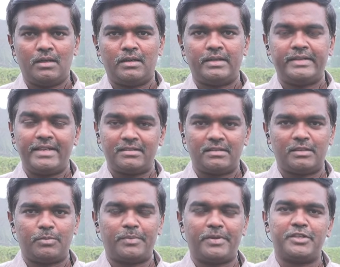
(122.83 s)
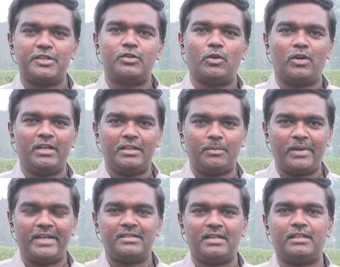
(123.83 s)
Yes, the preparations are all in the
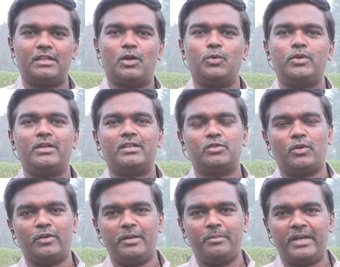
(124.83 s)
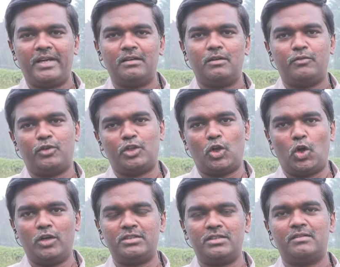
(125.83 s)
place and the countdown has already begun for the
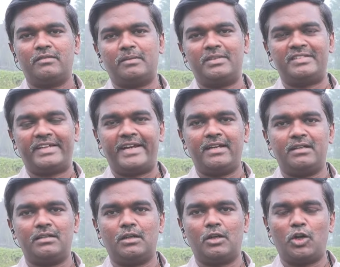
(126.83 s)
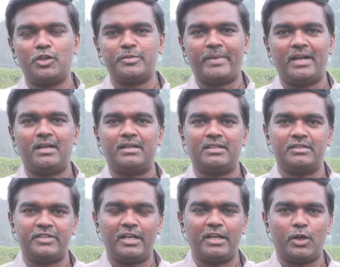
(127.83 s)
launch from the second uh, launch pad at uh,
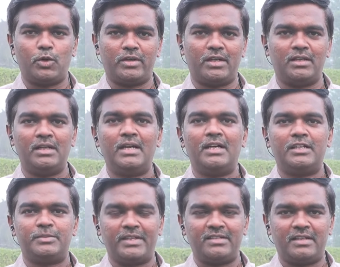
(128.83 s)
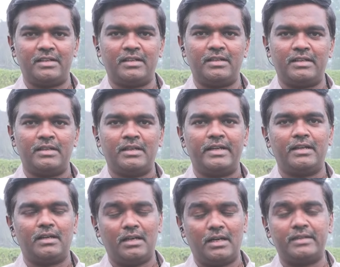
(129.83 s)
Sriharikota Space Centre,
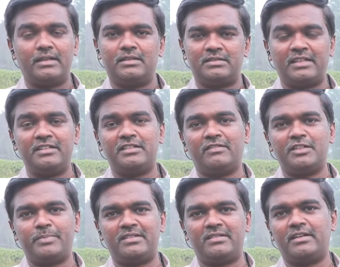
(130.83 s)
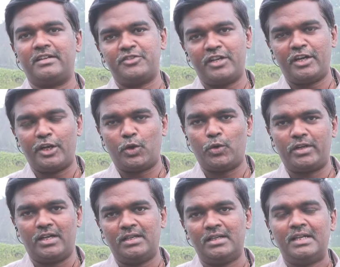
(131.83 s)
at uh, Satish Dhawan Space Centre in
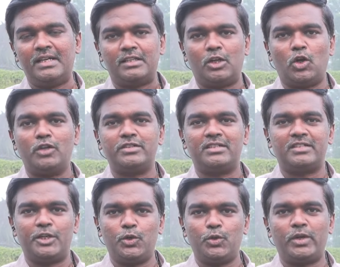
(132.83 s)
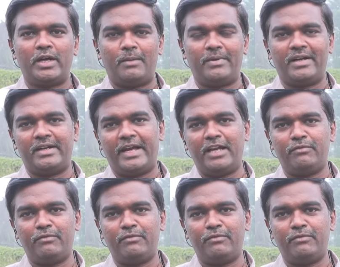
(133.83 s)
Sriharikota. The launch is scheduled to happen at eight